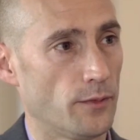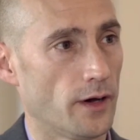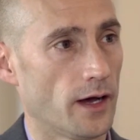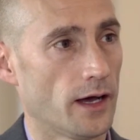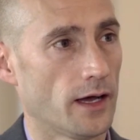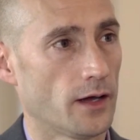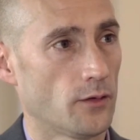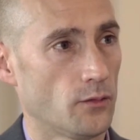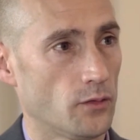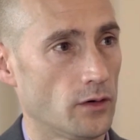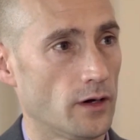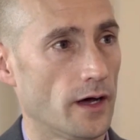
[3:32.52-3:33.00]

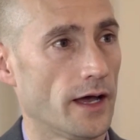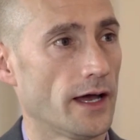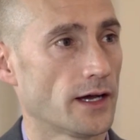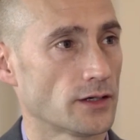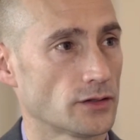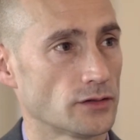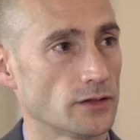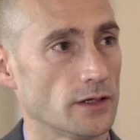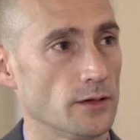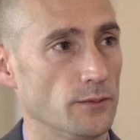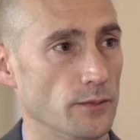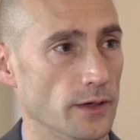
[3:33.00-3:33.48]
buy will
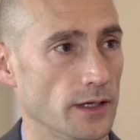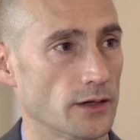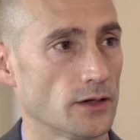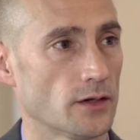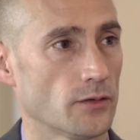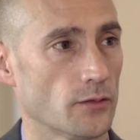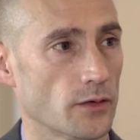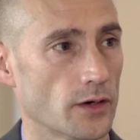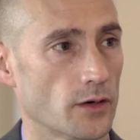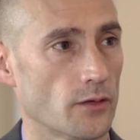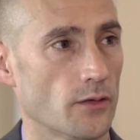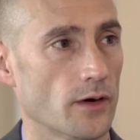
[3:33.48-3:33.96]
actually meet
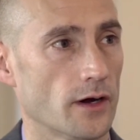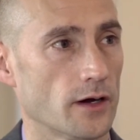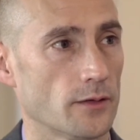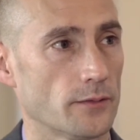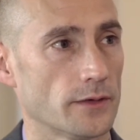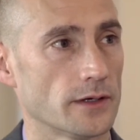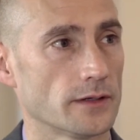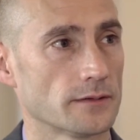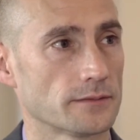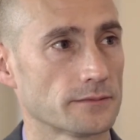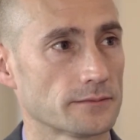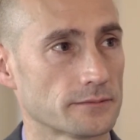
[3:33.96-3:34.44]
the
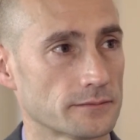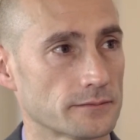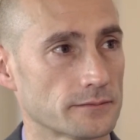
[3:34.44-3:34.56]
requirement.